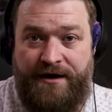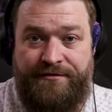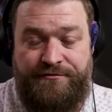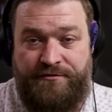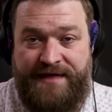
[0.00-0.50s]

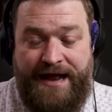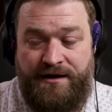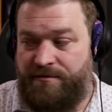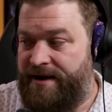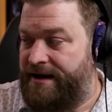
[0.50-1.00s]
air through that,
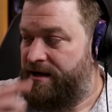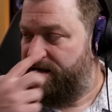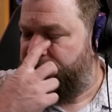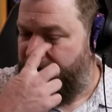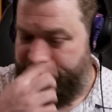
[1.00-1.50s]
right?
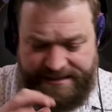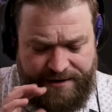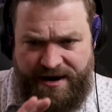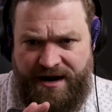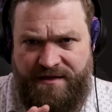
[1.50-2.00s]
Sorry, I did
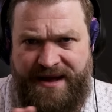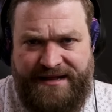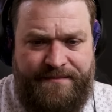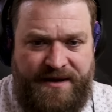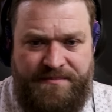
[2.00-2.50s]
that right on the
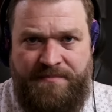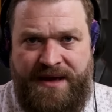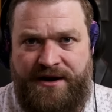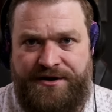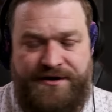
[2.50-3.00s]
mic. That might be a
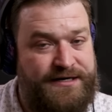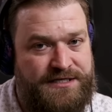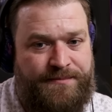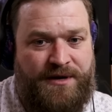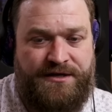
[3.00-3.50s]
pain on your
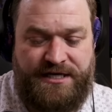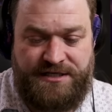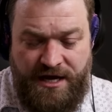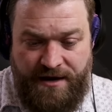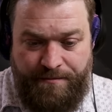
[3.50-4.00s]
ears. I
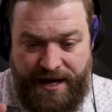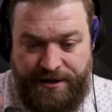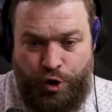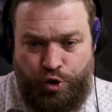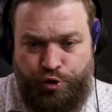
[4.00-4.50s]
apologize.
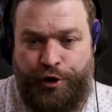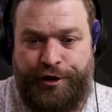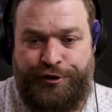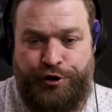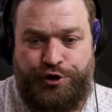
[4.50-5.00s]
But you
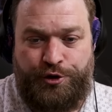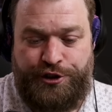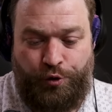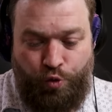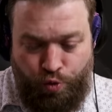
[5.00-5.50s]
get like this sort of
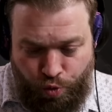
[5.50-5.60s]
sound.